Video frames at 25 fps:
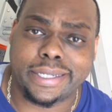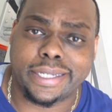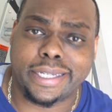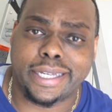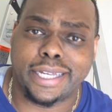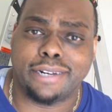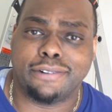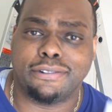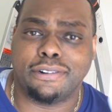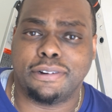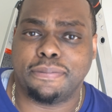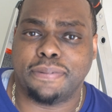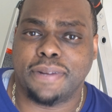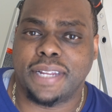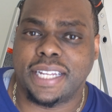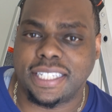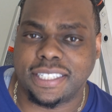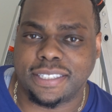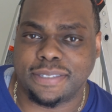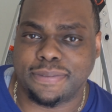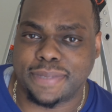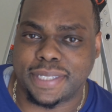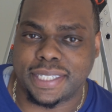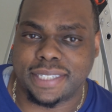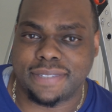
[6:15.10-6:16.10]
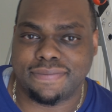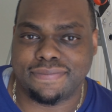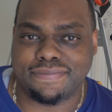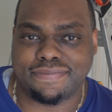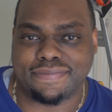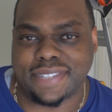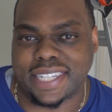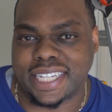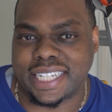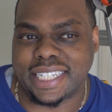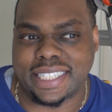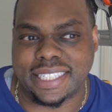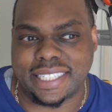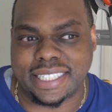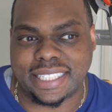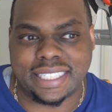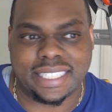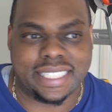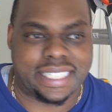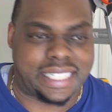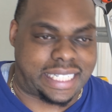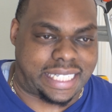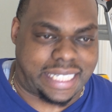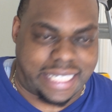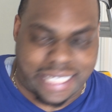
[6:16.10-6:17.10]
get a replacement because
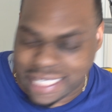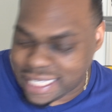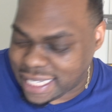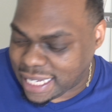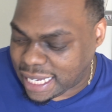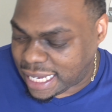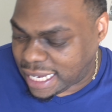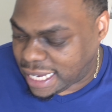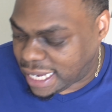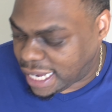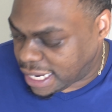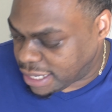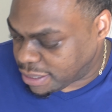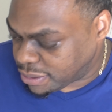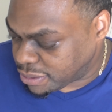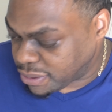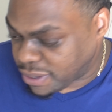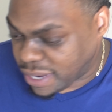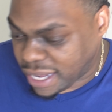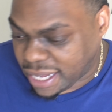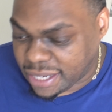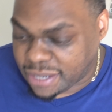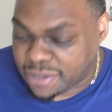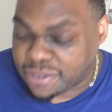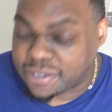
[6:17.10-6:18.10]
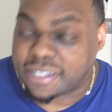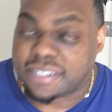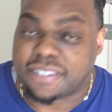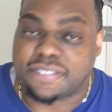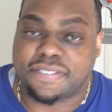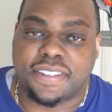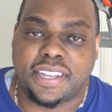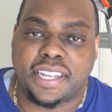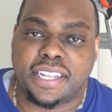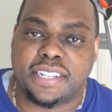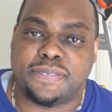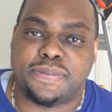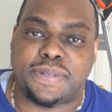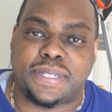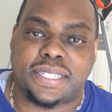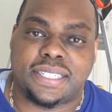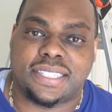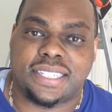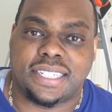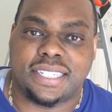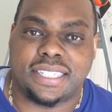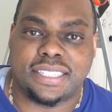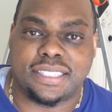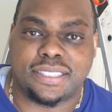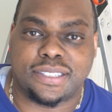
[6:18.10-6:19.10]
uh, I don't know how long this fan's been
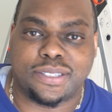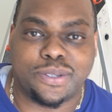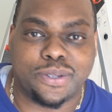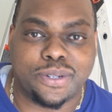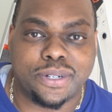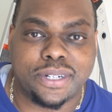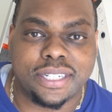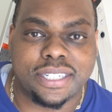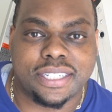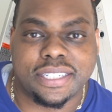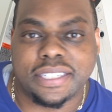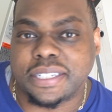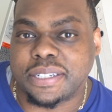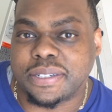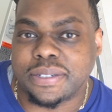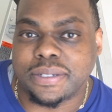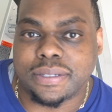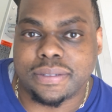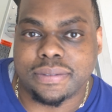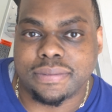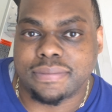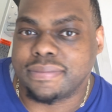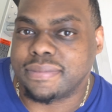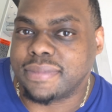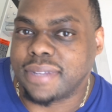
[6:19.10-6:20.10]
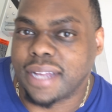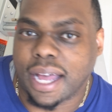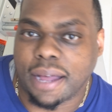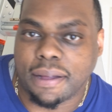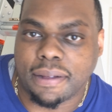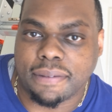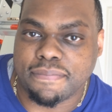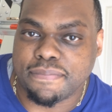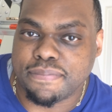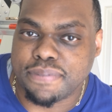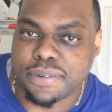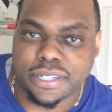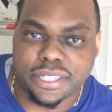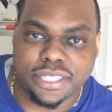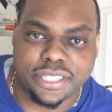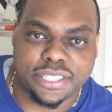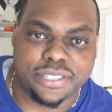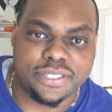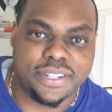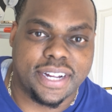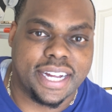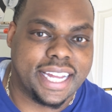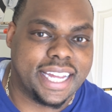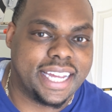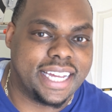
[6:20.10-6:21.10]
sitting in storage, so I'm pretty
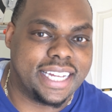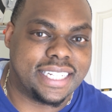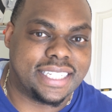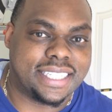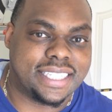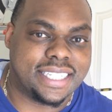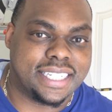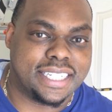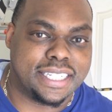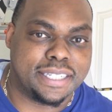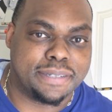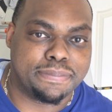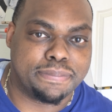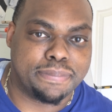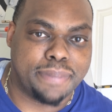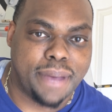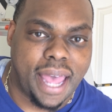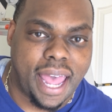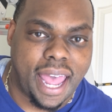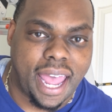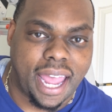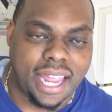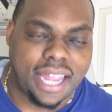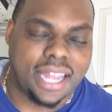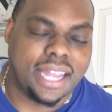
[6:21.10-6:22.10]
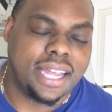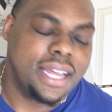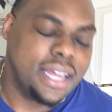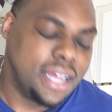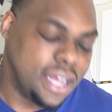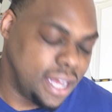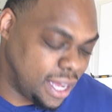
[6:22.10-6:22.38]
sure I can't send it back.